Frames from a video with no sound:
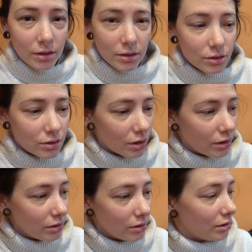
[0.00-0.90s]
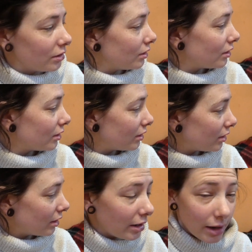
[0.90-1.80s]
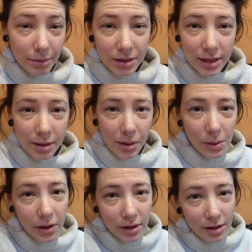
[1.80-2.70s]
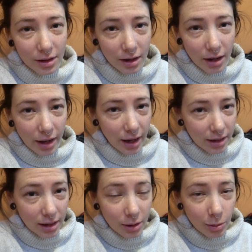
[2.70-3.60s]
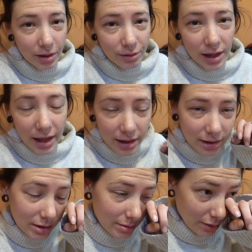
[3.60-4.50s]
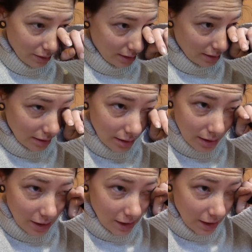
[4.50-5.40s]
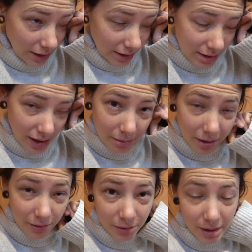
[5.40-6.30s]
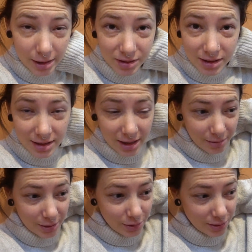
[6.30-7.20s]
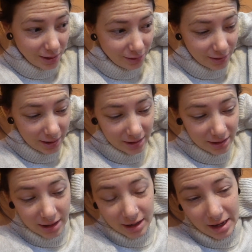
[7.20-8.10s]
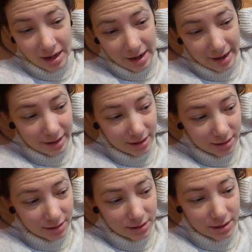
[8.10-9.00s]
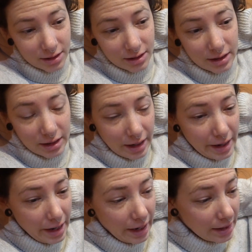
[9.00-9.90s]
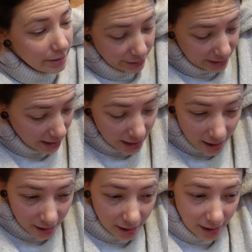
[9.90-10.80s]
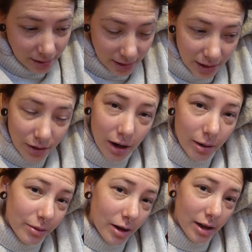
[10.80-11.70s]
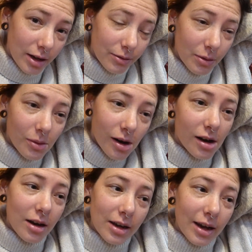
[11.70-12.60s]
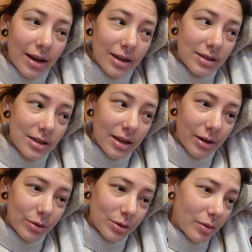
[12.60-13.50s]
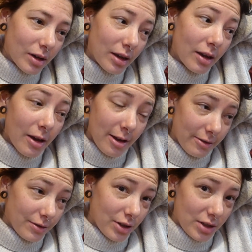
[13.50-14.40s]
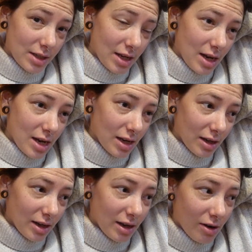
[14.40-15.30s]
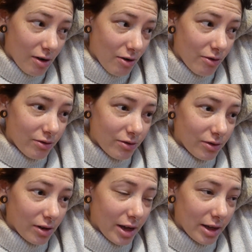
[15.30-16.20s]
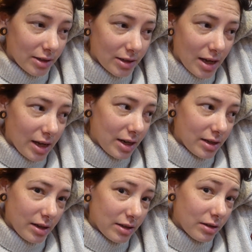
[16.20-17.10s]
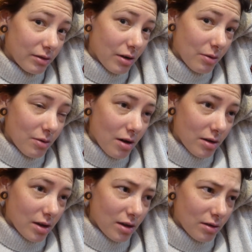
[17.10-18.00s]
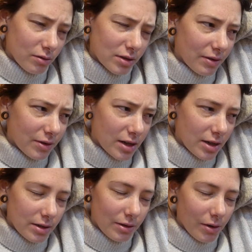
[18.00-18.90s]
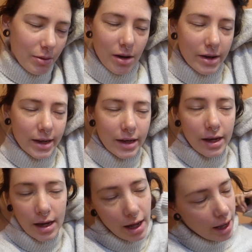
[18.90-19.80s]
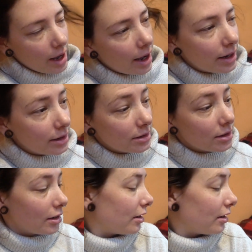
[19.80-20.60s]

So, I'm a sleepy one. I had a little bit of a lay-in this morning. Alex came back from Amsterdam, which was lovely. And he was here and he got up early for work. And today was my first day off. I had 8 days in a row working, or 7 days in a row working. And